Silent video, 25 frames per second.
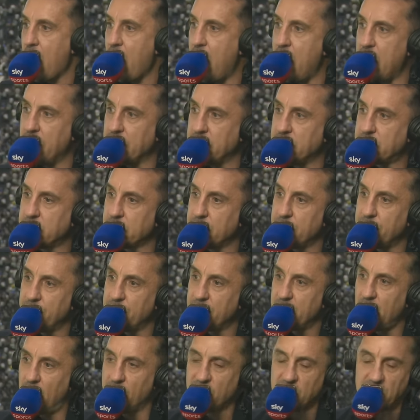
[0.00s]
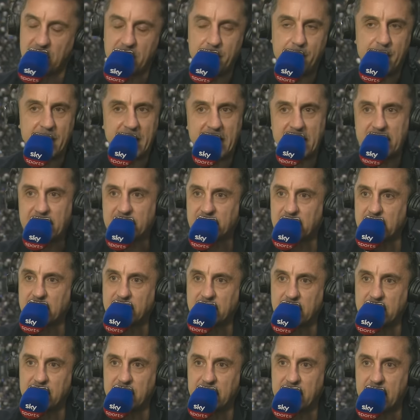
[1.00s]
And obviously the big
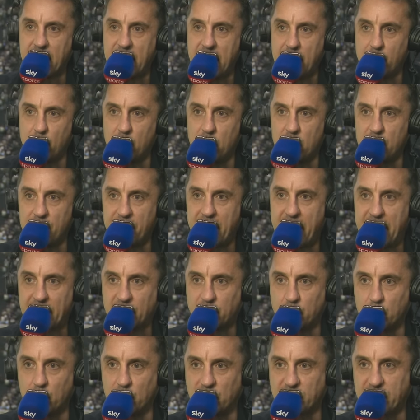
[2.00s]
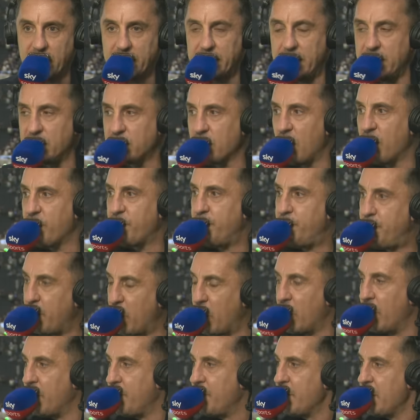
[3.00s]
incidents in the game were the actual sendings off,
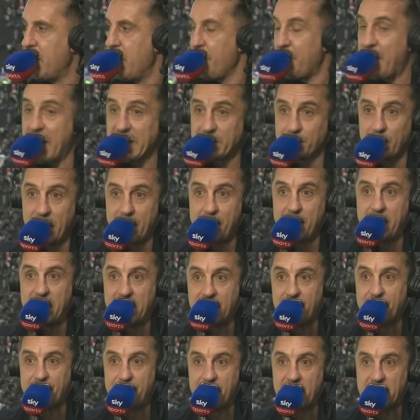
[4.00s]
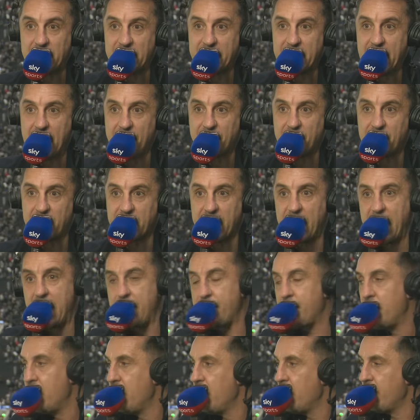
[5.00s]
but that's my immediate feeling after the
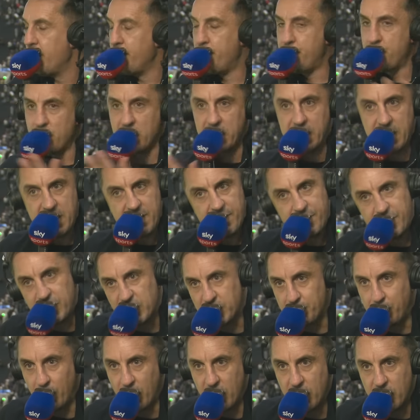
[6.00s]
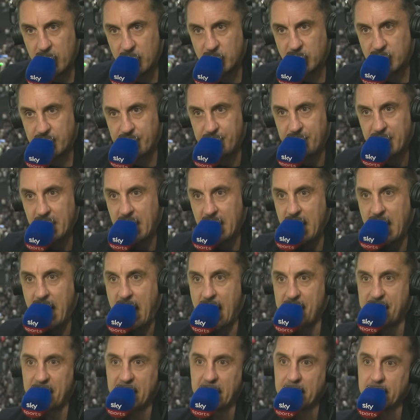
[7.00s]
game. Brilliant for Spurs.
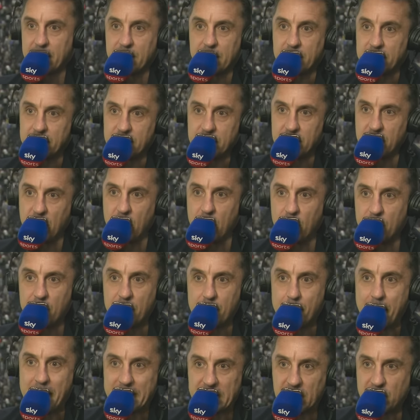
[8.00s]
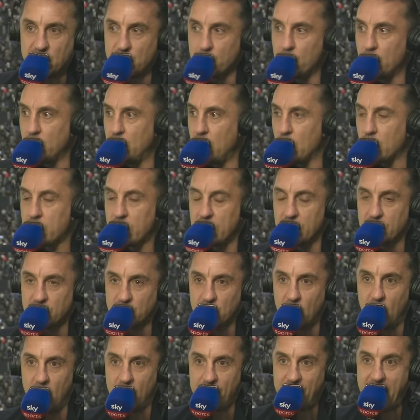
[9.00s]
I think you know, the manager will look at
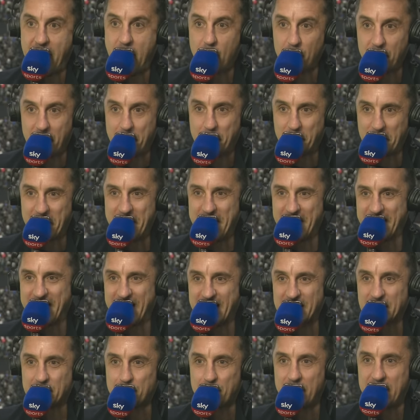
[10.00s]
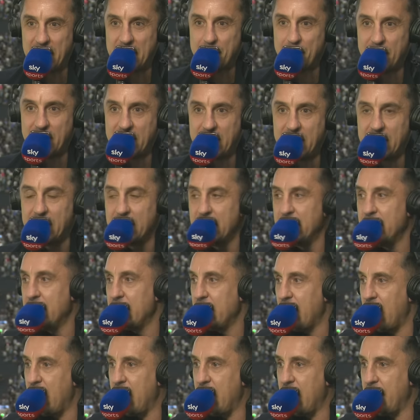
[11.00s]
sort of how they play against maybe
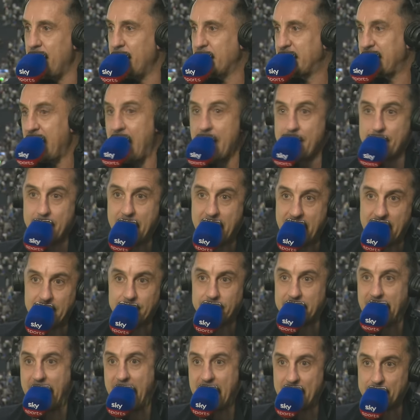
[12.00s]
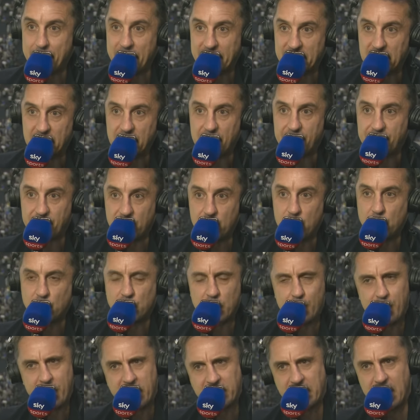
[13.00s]
um, 10 men, 9 men in the
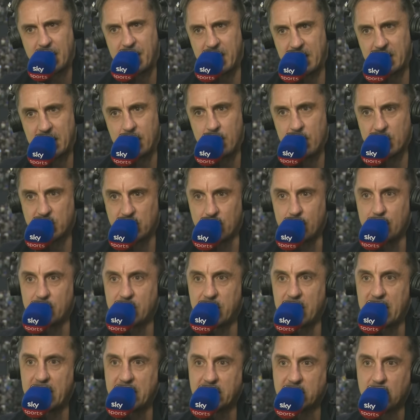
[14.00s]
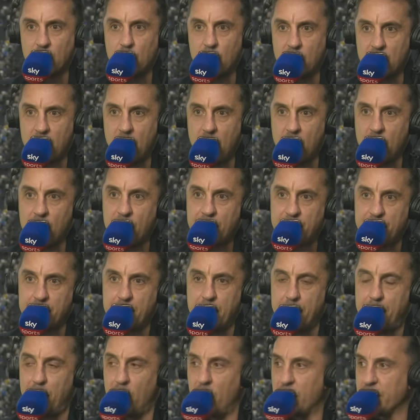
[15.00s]
future, because I think there were some things that were wrong
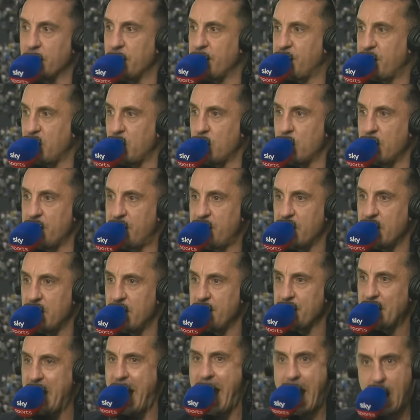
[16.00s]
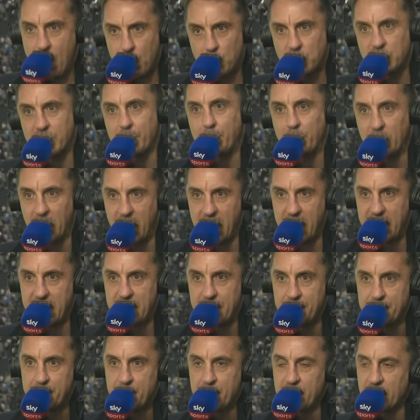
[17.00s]
from a point of view of how to
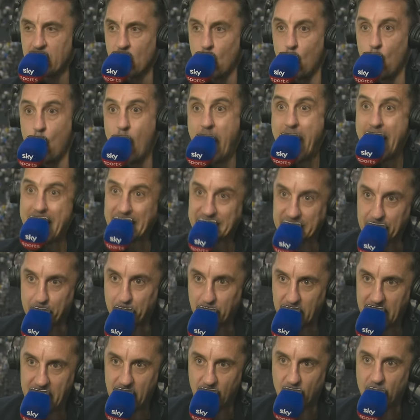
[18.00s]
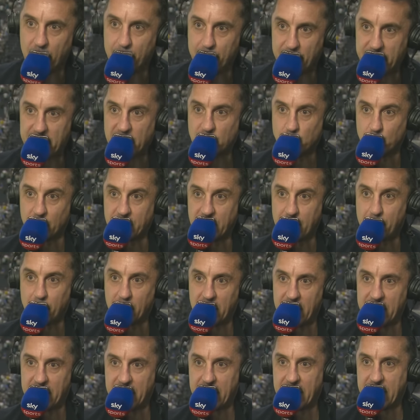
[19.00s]
play, where to play on the pitch when you're
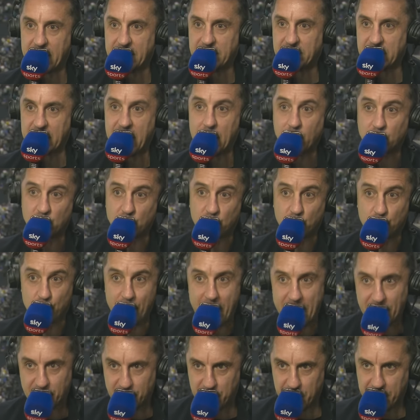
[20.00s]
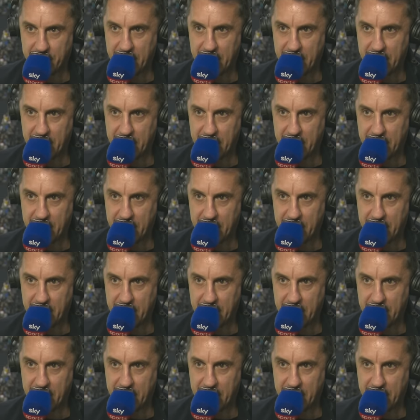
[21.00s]
playing against, and how to stretch the